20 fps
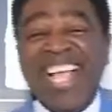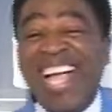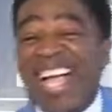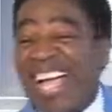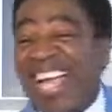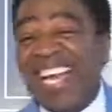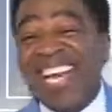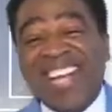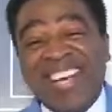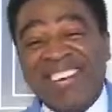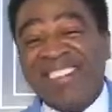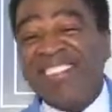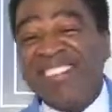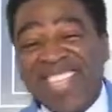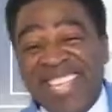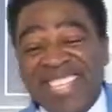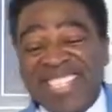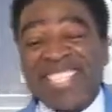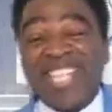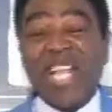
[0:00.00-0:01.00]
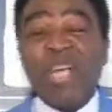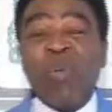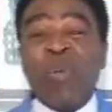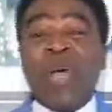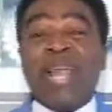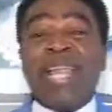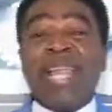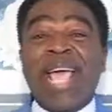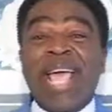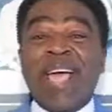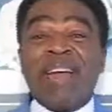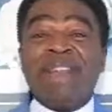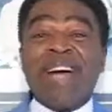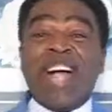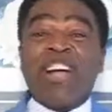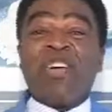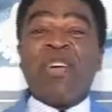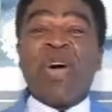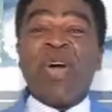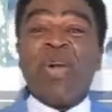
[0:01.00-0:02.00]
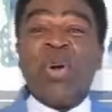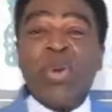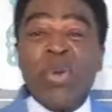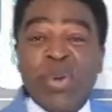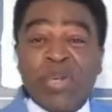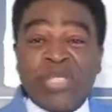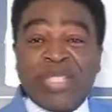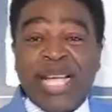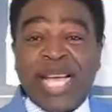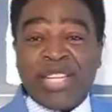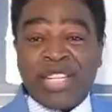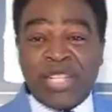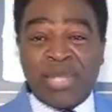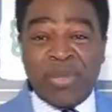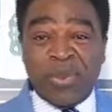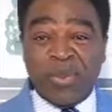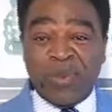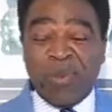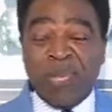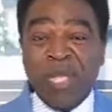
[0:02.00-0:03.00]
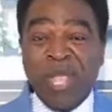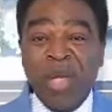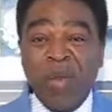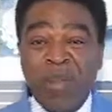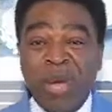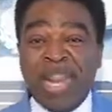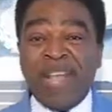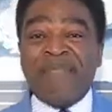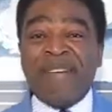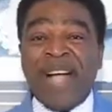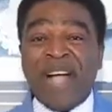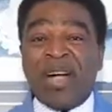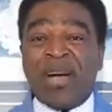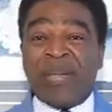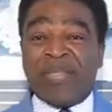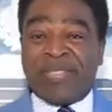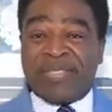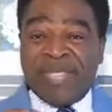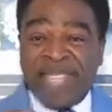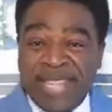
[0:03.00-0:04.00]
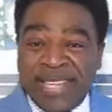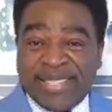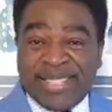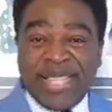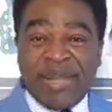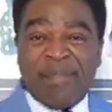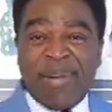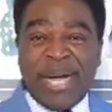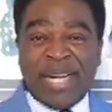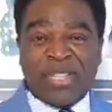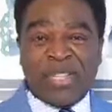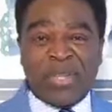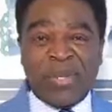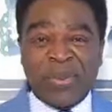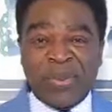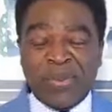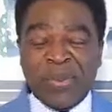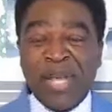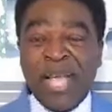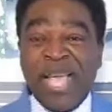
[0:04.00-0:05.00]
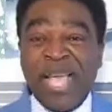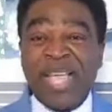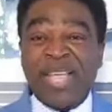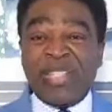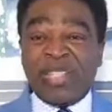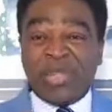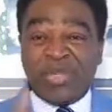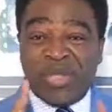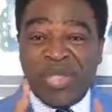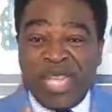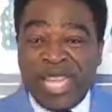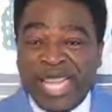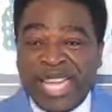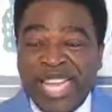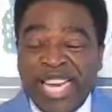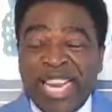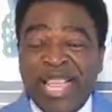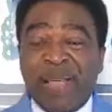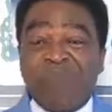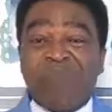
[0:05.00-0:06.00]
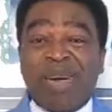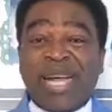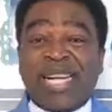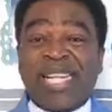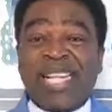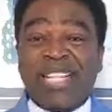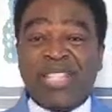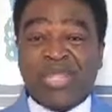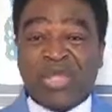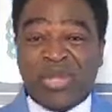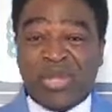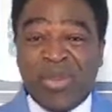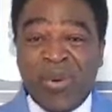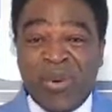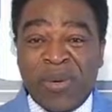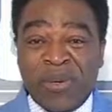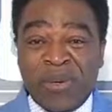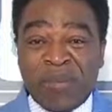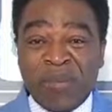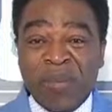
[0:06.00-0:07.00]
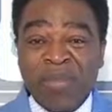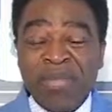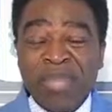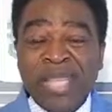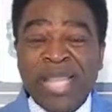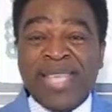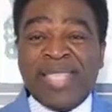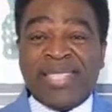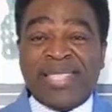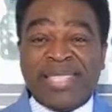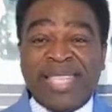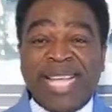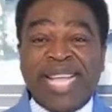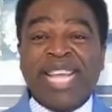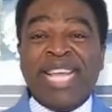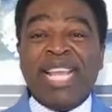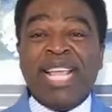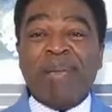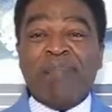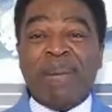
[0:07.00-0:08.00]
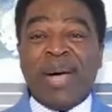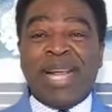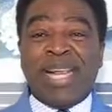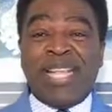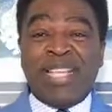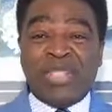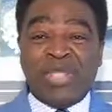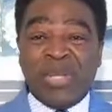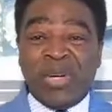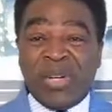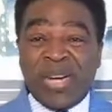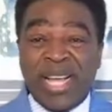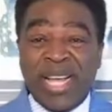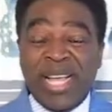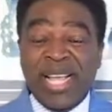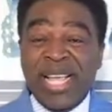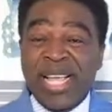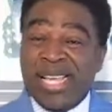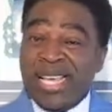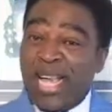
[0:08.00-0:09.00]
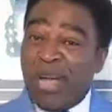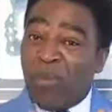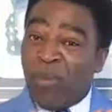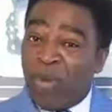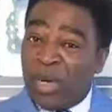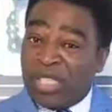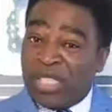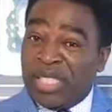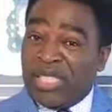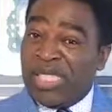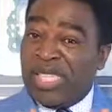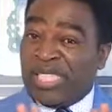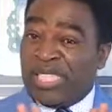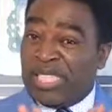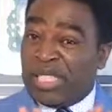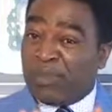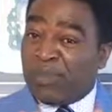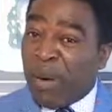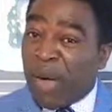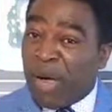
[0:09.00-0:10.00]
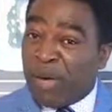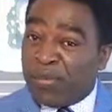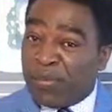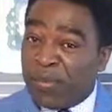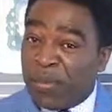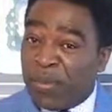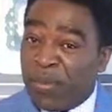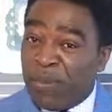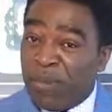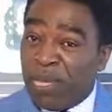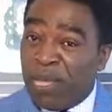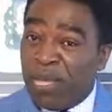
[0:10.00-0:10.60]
I love this. Whenever God looks at you, whenever God thinks about you, He's thinking about His son, He's thinking about His daughter. Now, watch it. This is powerful.